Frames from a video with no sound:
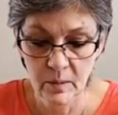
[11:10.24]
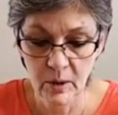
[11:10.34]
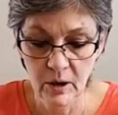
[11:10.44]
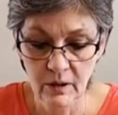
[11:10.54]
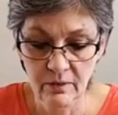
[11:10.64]

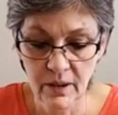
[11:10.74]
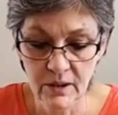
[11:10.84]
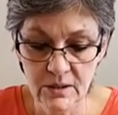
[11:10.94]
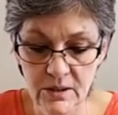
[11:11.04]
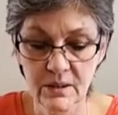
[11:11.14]

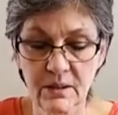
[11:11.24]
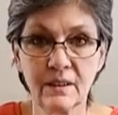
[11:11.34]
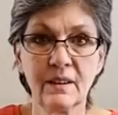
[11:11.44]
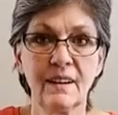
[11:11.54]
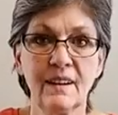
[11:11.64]
Perfect.
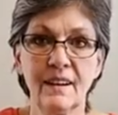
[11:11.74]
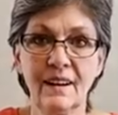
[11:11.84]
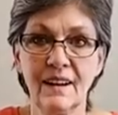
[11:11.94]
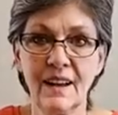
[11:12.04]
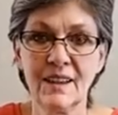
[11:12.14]

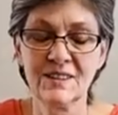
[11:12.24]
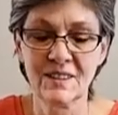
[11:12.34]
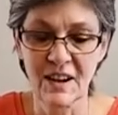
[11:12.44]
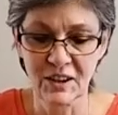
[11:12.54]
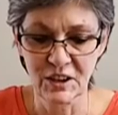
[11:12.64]
Isn't
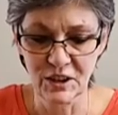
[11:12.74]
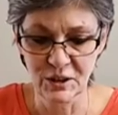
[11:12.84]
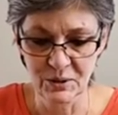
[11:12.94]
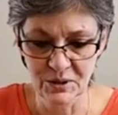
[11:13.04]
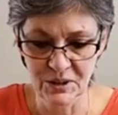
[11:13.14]
that
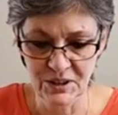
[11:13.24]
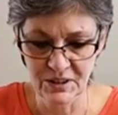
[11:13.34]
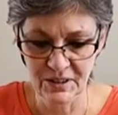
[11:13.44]
cute?